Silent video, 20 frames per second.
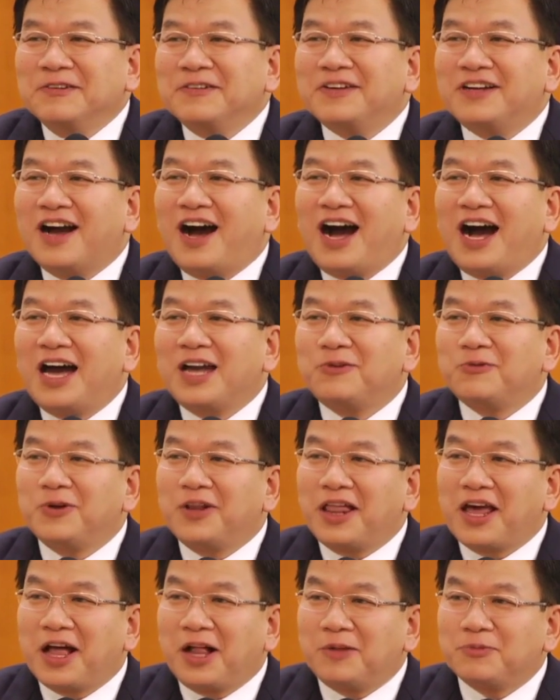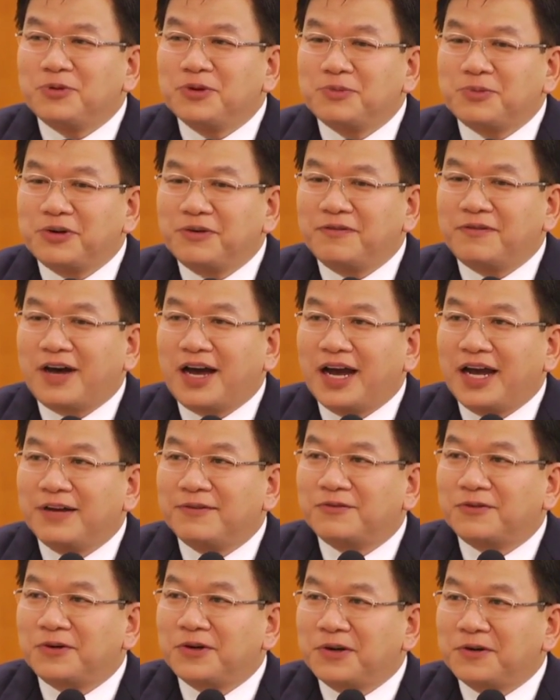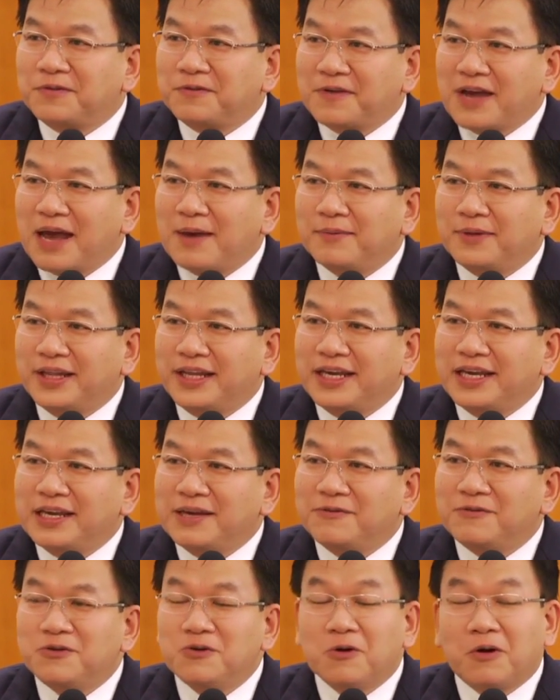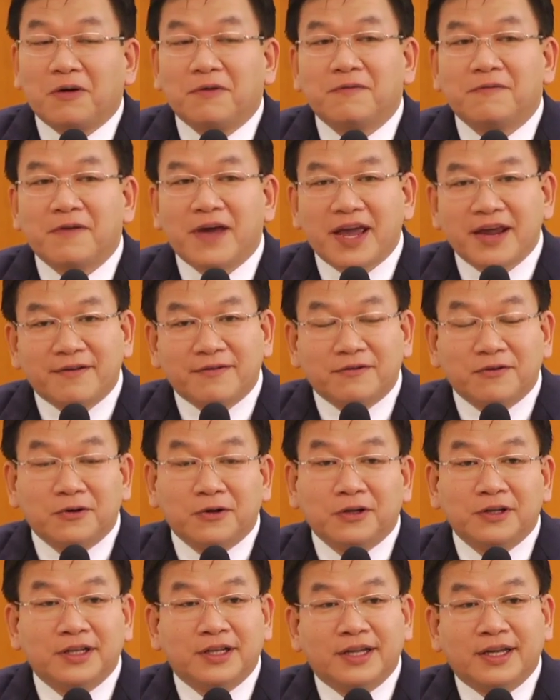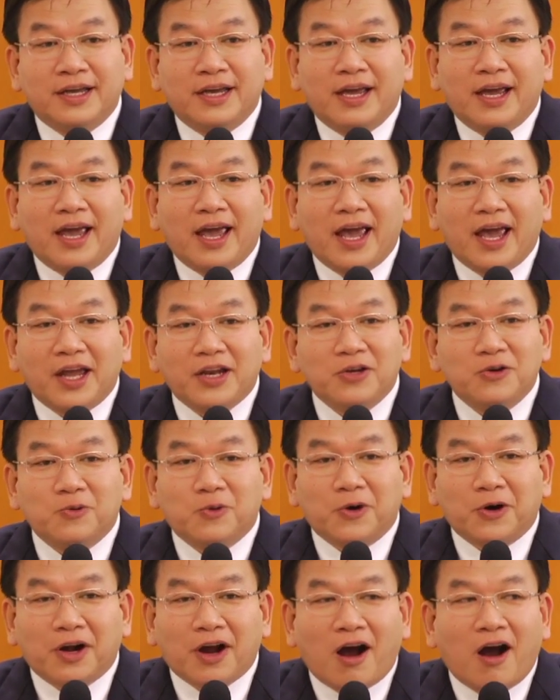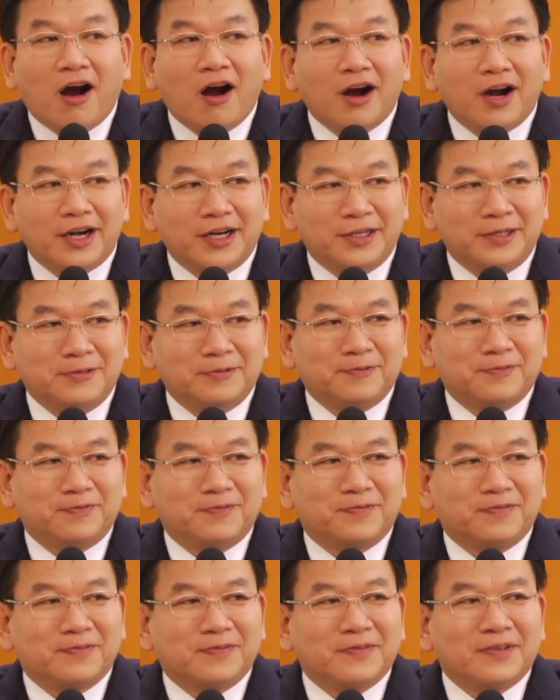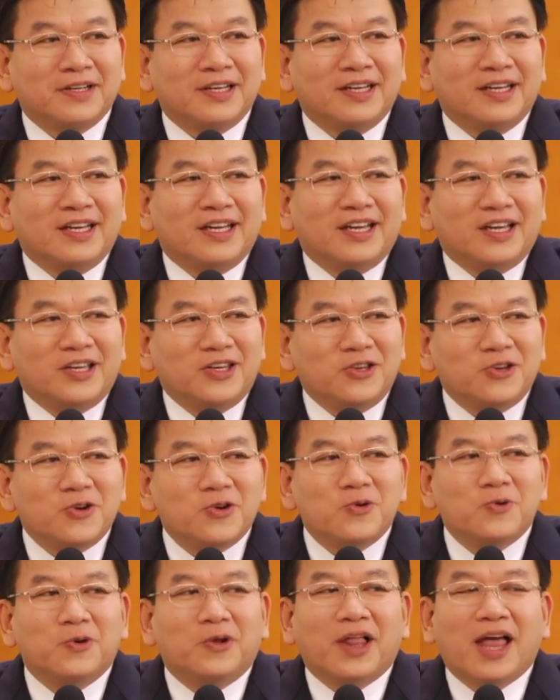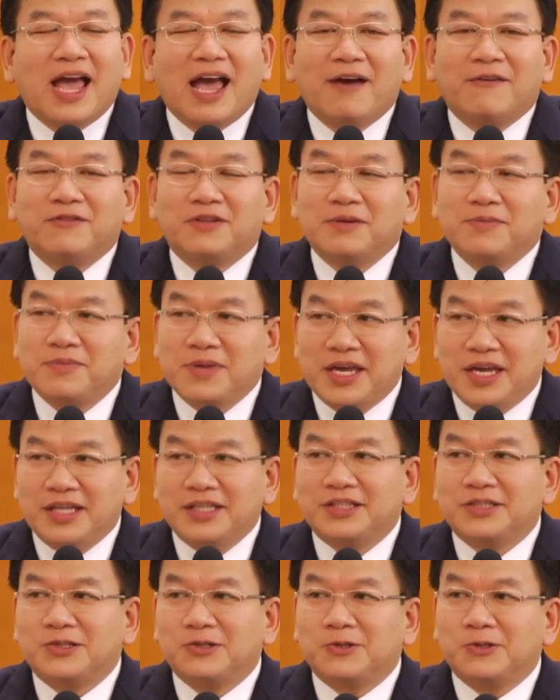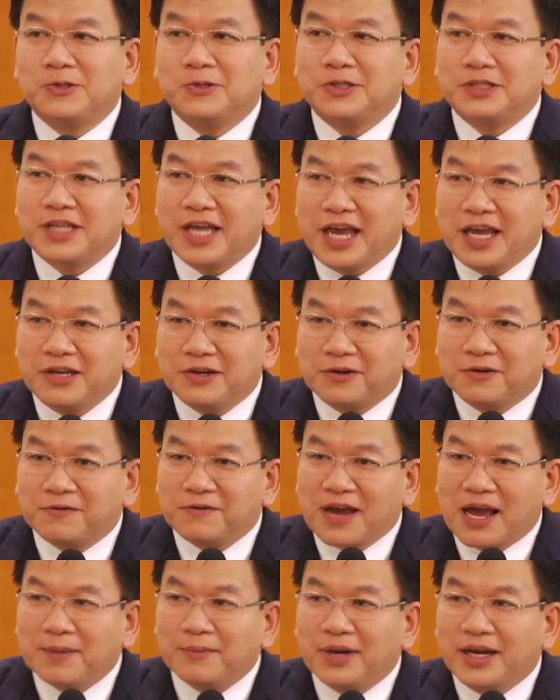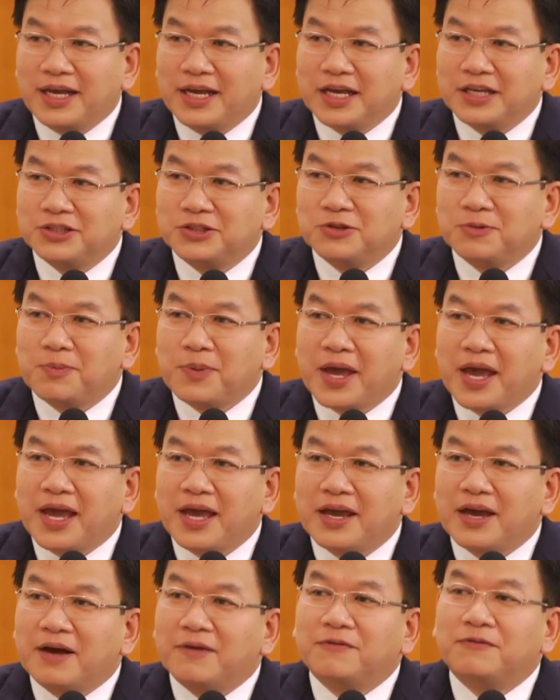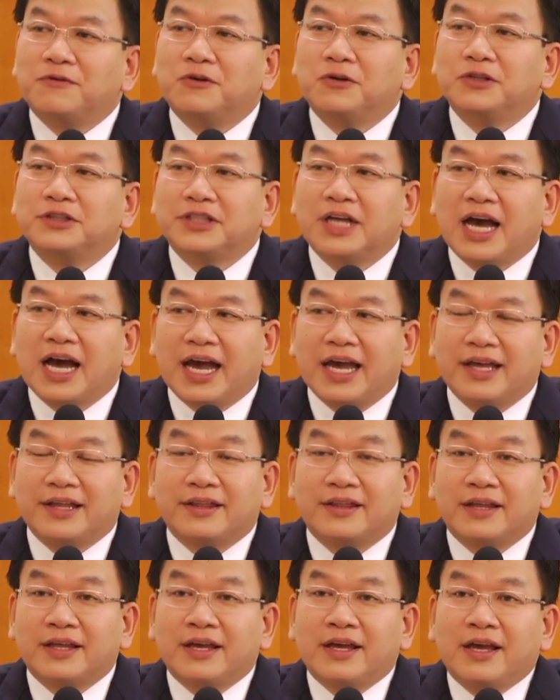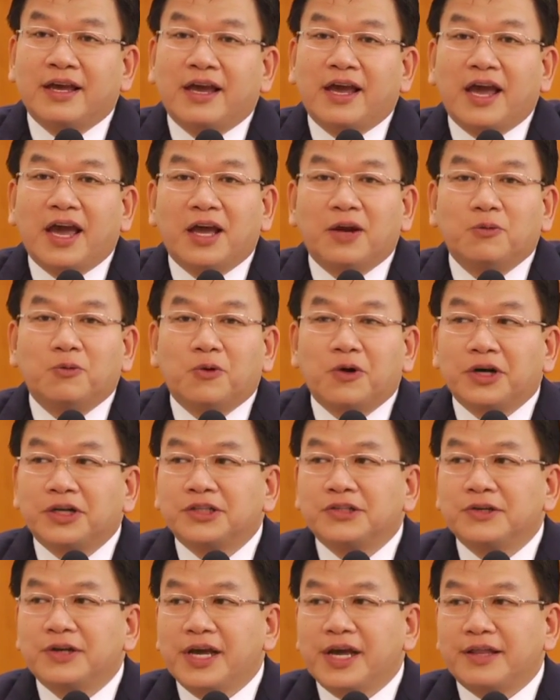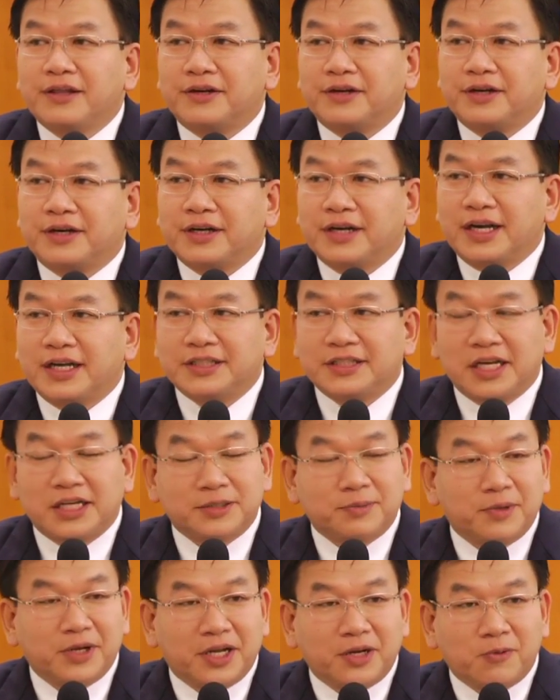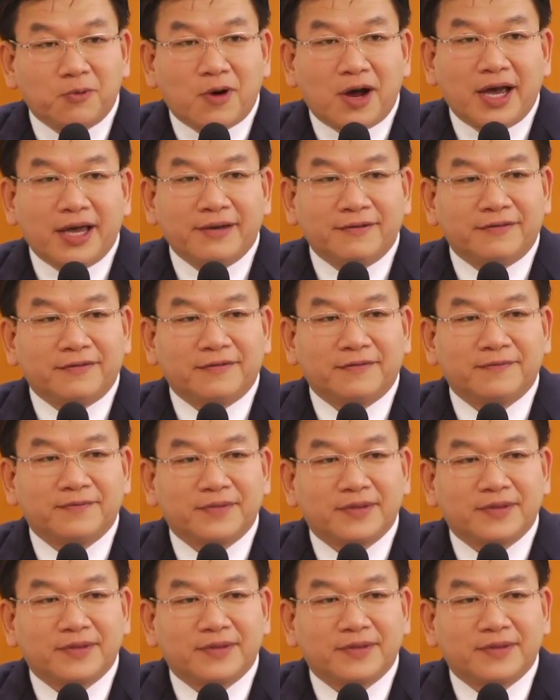God will help you provide for your family if you are faithful and you work hard. You will have the means to sustain your family as you pay a full tithe and work together as husband and wife.